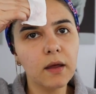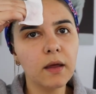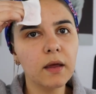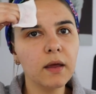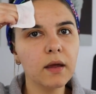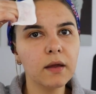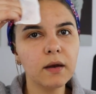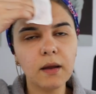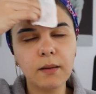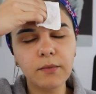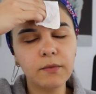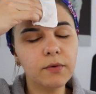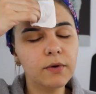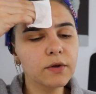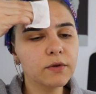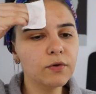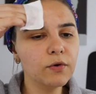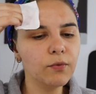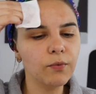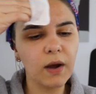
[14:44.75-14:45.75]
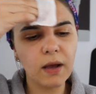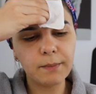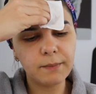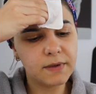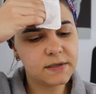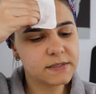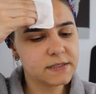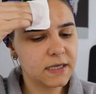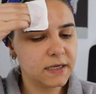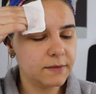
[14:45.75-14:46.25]
And I'm going to wipe
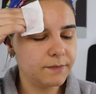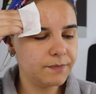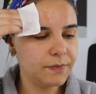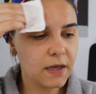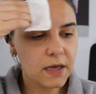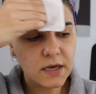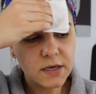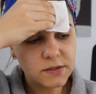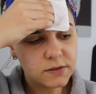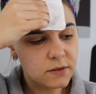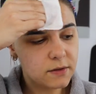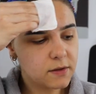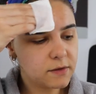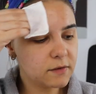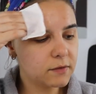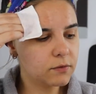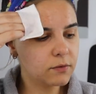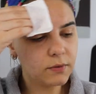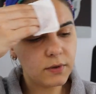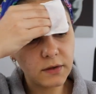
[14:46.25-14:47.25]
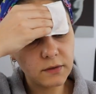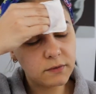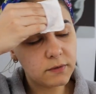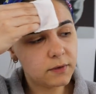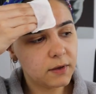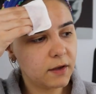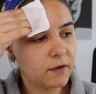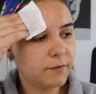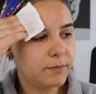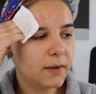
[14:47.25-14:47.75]
my skin. So this is going
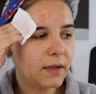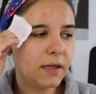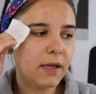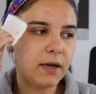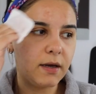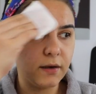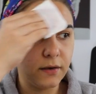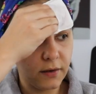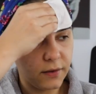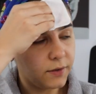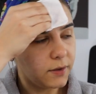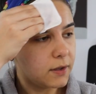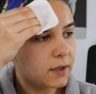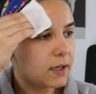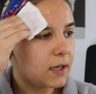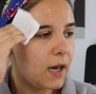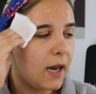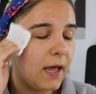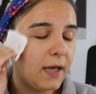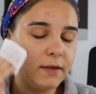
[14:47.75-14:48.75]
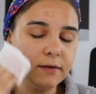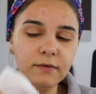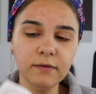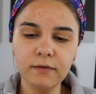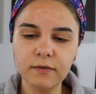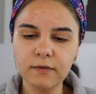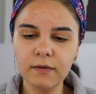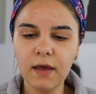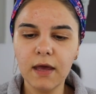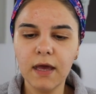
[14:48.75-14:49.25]
to give me like another
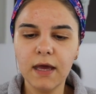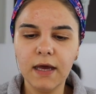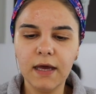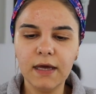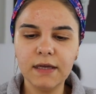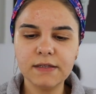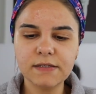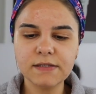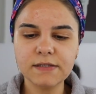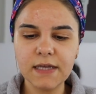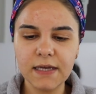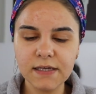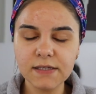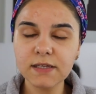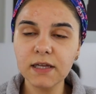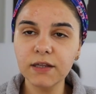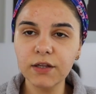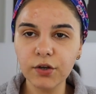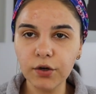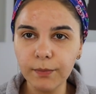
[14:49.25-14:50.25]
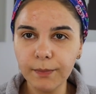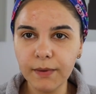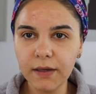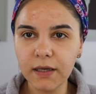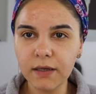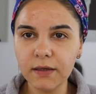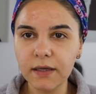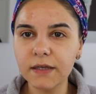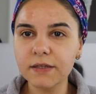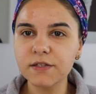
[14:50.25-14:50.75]
cleanse. It stings a little
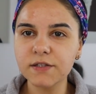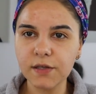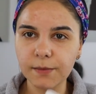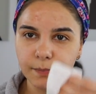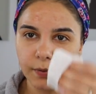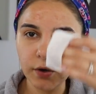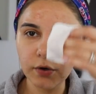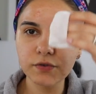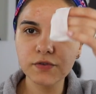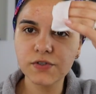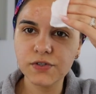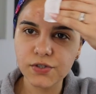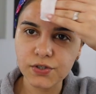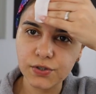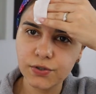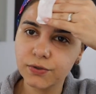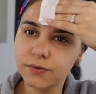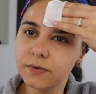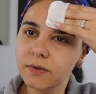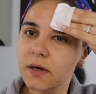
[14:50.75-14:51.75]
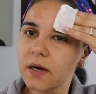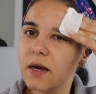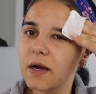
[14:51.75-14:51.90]
bit, it's supposed to.